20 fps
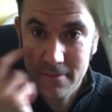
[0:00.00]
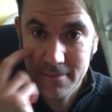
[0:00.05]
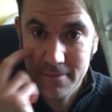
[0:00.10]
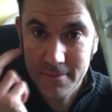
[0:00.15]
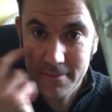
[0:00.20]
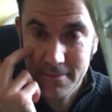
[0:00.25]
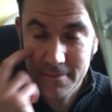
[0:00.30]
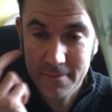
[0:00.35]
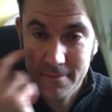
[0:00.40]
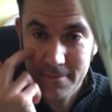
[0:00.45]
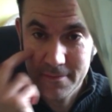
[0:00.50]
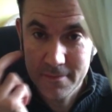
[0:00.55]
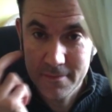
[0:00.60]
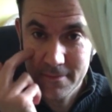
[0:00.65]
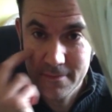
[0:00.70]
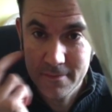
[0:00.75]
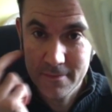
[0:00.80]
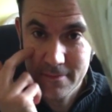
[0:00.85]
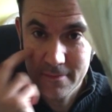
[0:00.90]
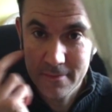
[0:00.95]

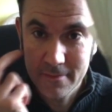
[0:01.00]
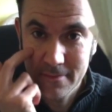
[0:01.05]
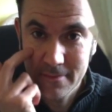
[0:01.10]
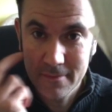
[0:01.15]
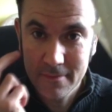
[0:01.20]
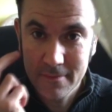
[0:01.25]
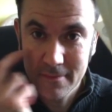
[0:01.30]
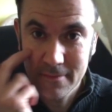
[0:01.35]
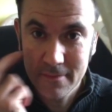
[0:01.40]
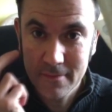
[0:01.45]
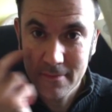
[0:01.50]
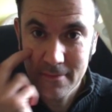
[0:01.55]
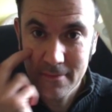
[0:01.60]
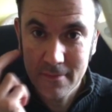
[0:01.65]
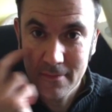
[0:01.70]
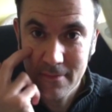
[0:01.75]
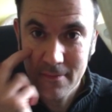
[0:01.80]
[no speech]